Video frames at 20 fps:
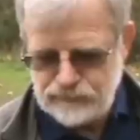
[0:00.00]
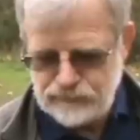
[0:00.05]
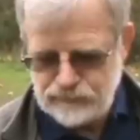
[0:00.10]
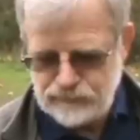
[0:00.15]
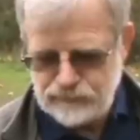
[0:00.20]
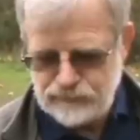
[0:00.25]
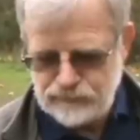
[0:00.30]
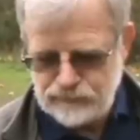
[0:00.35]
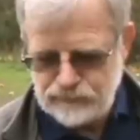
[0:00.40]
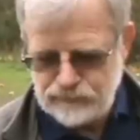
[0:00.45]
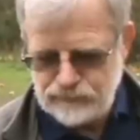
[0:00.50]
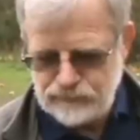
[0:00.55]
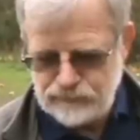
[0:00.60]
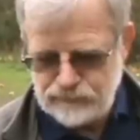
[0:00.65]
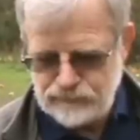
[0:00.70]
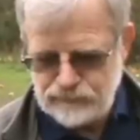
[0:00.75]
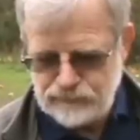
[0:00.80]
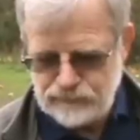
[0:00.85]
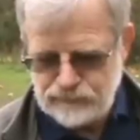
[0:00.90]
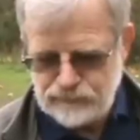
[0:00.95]

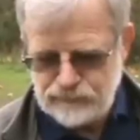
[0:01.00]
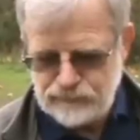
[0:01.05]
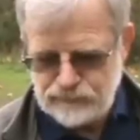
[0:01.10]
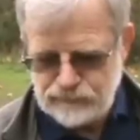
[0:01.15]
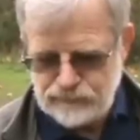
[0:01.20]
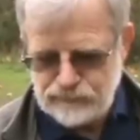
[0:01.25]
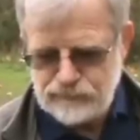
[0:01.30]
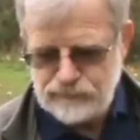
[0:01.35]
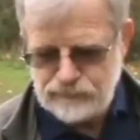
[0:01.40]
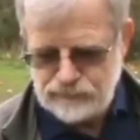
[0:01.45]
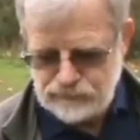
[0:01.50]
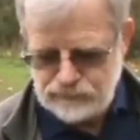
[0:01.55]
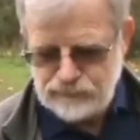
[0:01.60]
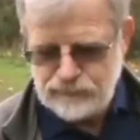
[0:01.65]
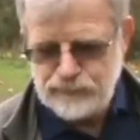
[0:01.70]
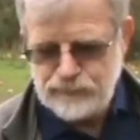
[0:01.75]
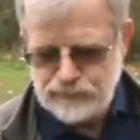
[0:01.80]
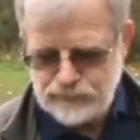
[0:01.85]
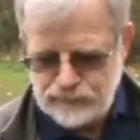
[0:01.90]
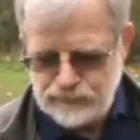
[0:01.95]

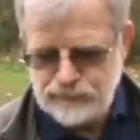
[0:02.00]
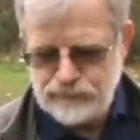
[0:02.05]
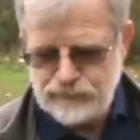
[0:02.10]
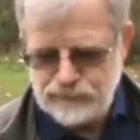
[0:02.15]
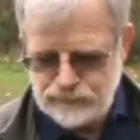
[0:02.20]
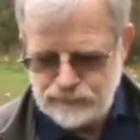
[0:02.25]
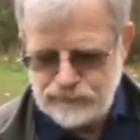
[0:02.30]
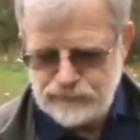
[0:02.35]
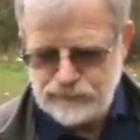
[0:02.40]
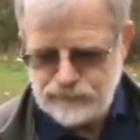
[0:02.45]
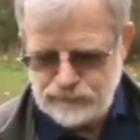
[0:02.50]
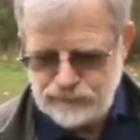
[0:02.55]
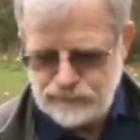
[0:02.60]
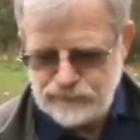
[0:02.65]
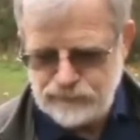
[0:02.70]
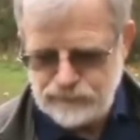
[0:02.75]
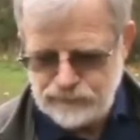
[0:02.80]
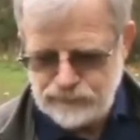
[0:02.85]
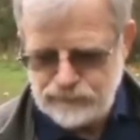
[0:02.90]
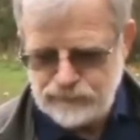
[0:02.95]

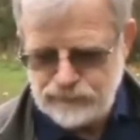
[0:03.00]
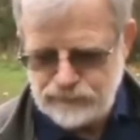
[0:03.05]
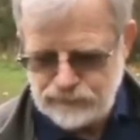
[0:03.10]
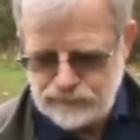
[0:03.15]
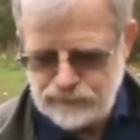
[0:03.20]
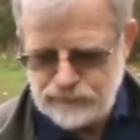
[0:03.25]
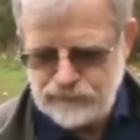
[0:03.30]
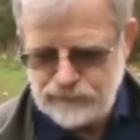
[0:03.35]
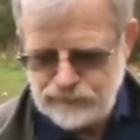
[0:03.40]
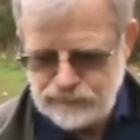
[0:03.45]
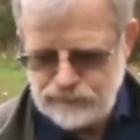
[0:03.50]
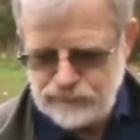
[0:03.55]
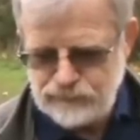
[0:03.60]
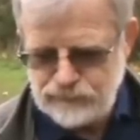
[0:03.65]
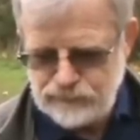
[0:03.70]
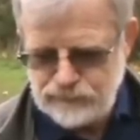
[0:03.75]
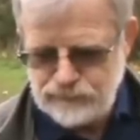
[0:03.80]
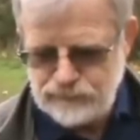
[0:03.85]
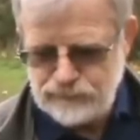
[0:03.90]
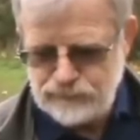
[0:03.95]

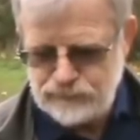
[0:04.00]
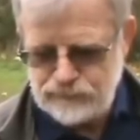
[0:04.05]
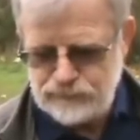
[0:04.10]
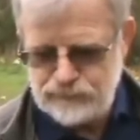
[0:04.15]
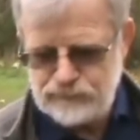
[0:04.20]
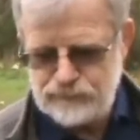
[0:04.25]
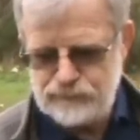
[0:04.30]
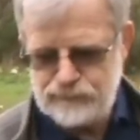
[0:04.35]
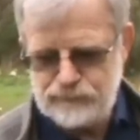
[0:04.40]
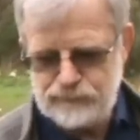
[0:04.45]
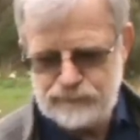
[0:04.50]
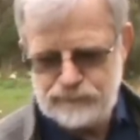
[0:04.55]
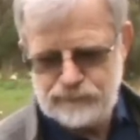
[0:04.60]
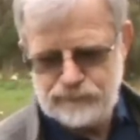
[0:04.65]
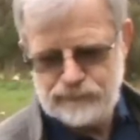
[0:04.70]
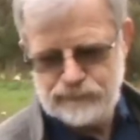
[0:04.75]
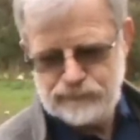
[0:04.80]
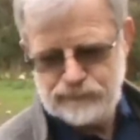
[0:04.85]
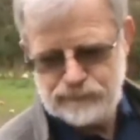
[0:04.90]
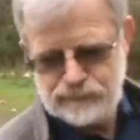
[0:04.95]

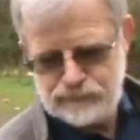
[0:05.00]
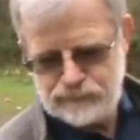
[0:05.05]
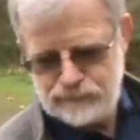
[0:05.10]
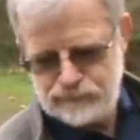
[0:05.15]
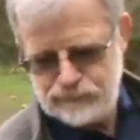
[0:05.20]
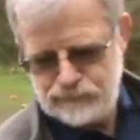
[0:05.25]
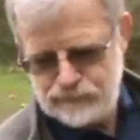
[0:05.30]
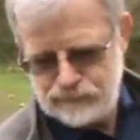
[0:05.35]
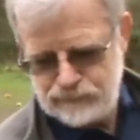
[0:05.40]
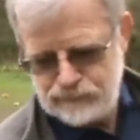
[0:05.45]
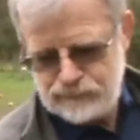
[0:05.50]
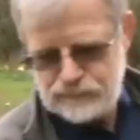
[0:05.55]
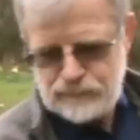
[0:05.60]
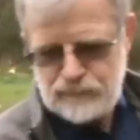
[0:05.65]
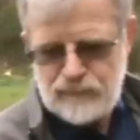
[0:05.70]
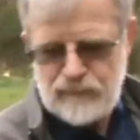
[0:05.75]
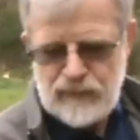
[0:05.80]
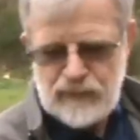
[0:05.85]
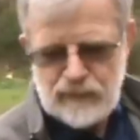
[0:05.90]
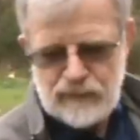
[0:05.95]

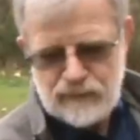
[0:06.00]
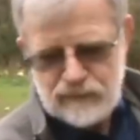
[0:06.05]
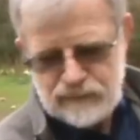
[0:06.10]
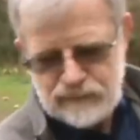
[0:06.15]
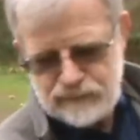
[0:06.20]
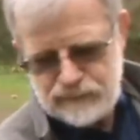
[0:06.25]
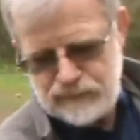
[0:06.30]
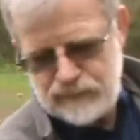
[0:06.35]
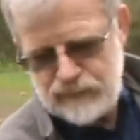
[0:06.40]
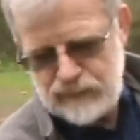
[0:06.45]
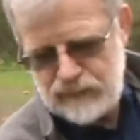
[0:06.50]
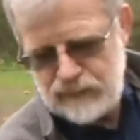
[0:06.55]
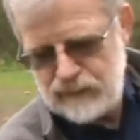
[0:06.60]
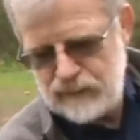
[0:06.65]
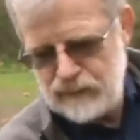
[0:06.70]
[no speech]